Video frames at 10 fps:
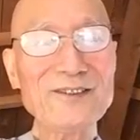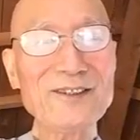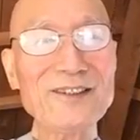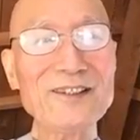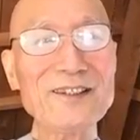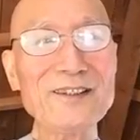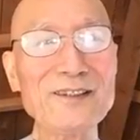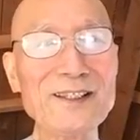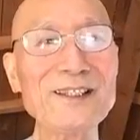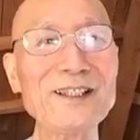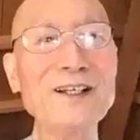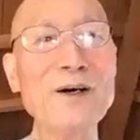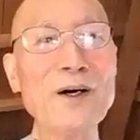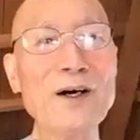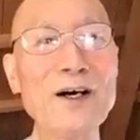you really
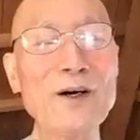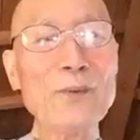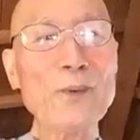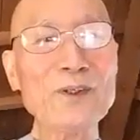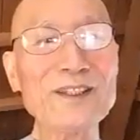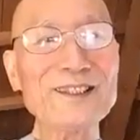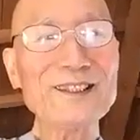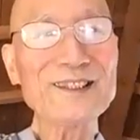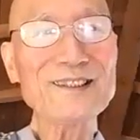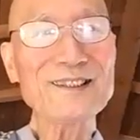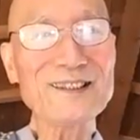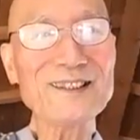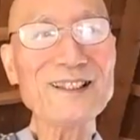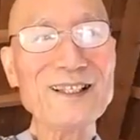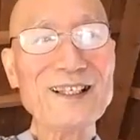want to just
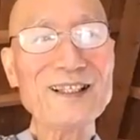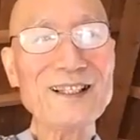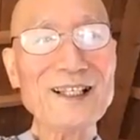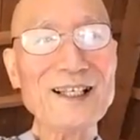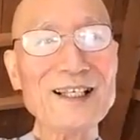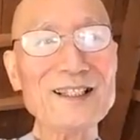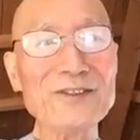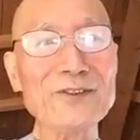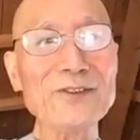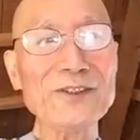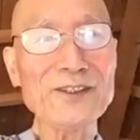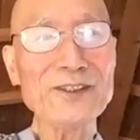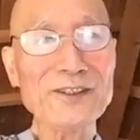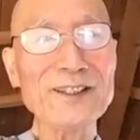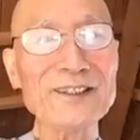realize who
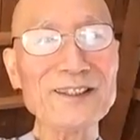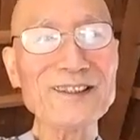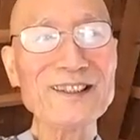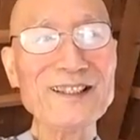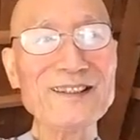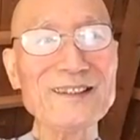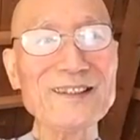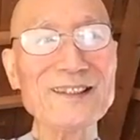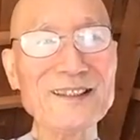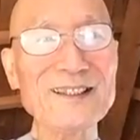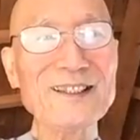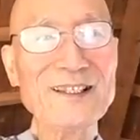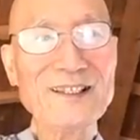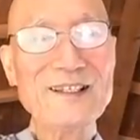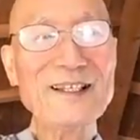you are, see,
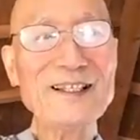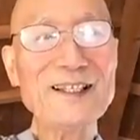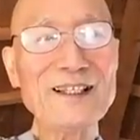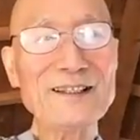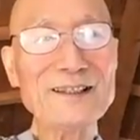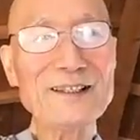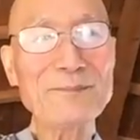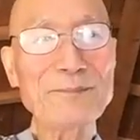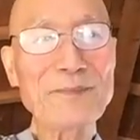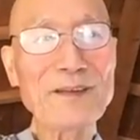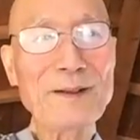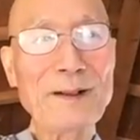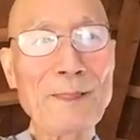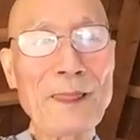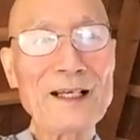and
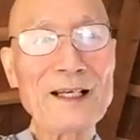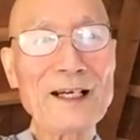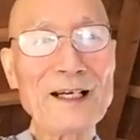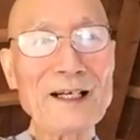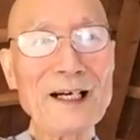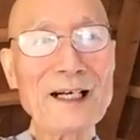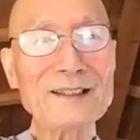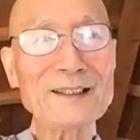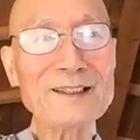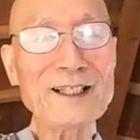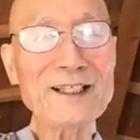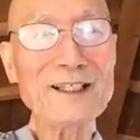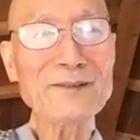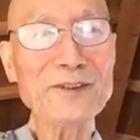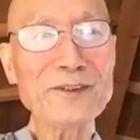as a
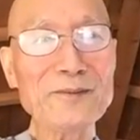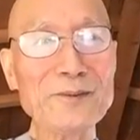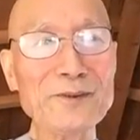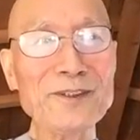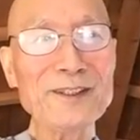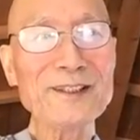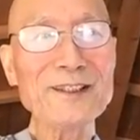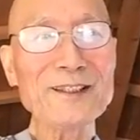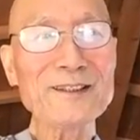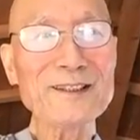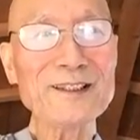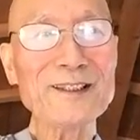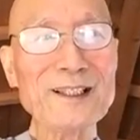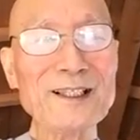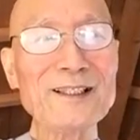Shakyamuni Buddha just
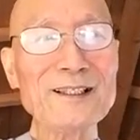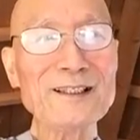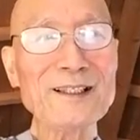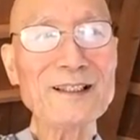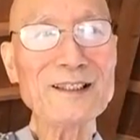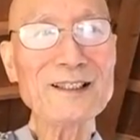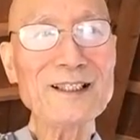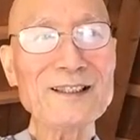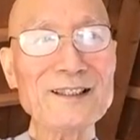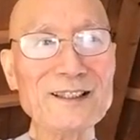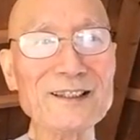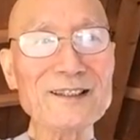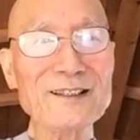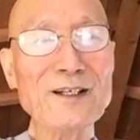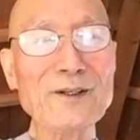
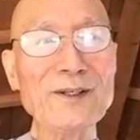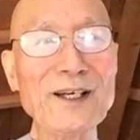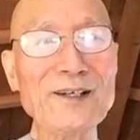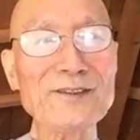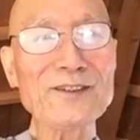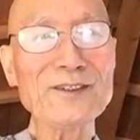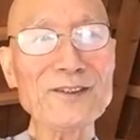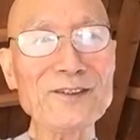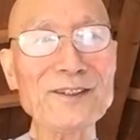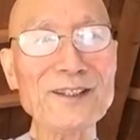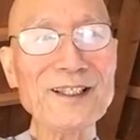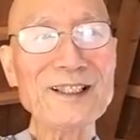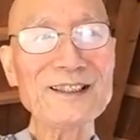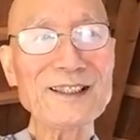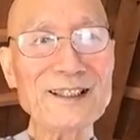teaches, we have to do a
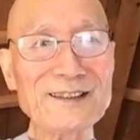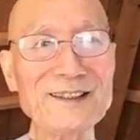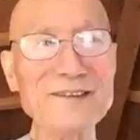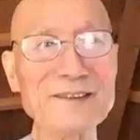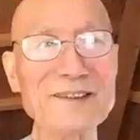zazen.